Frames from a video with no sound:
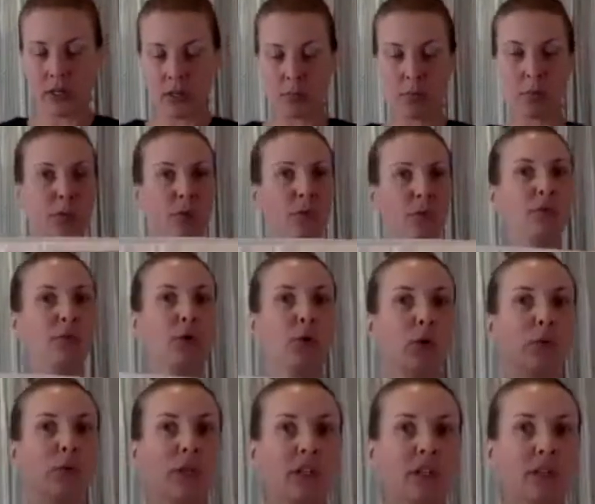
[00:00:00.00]
But
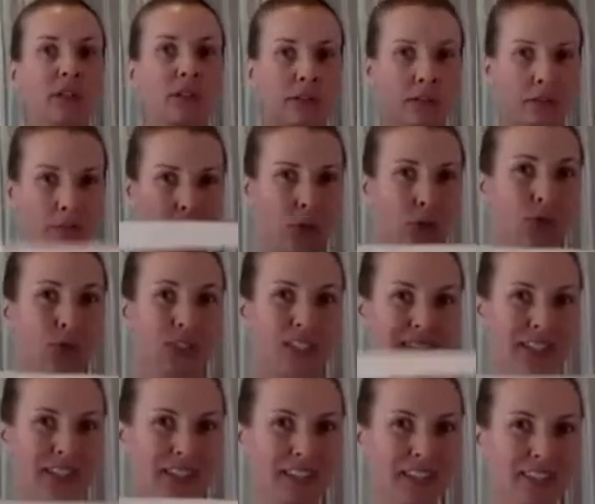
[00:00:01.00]
before we use
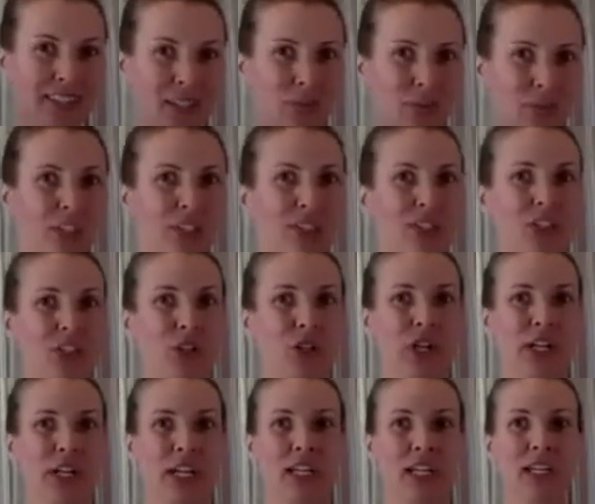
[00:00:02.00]
this, I want us to
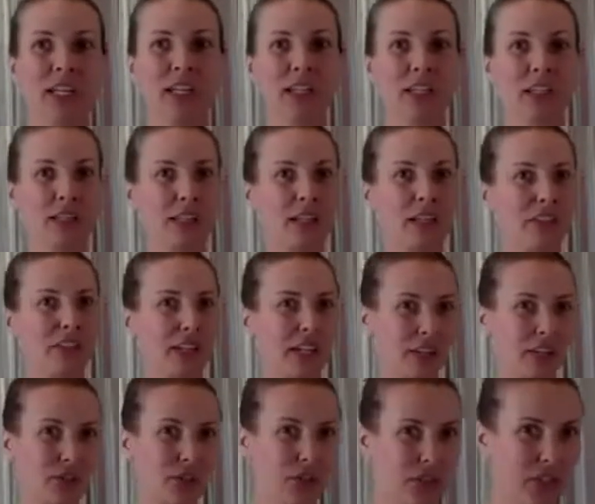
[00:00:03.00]
create, even
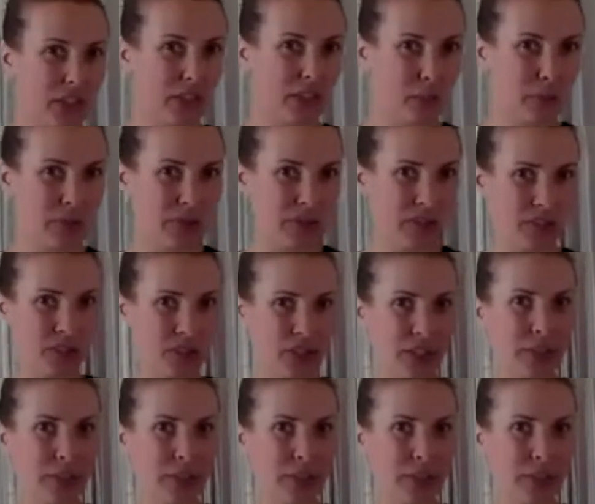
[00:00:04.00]
at your seated position,